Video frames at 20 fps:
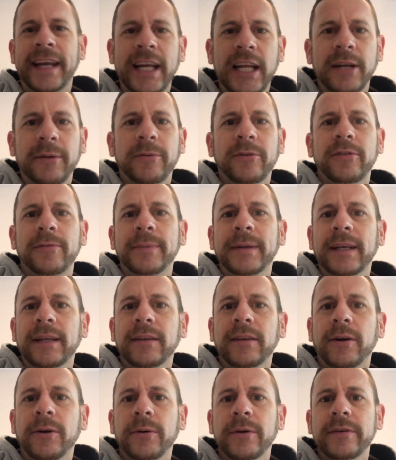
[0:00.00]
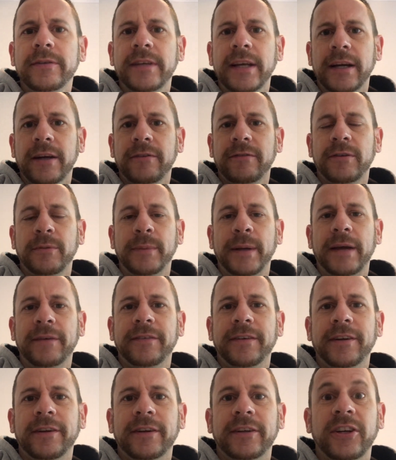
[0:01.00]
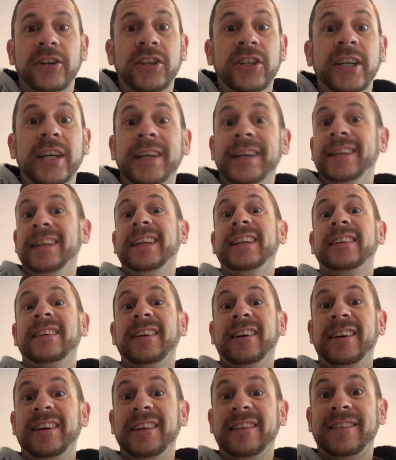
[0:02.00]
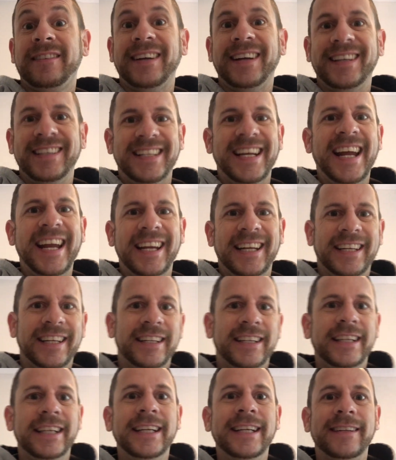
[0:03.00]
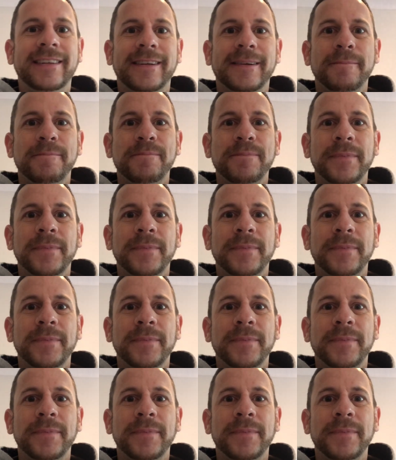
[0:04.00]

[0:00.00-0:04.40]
animals being lowered down from heaven on a sheet and God saying, take and eat.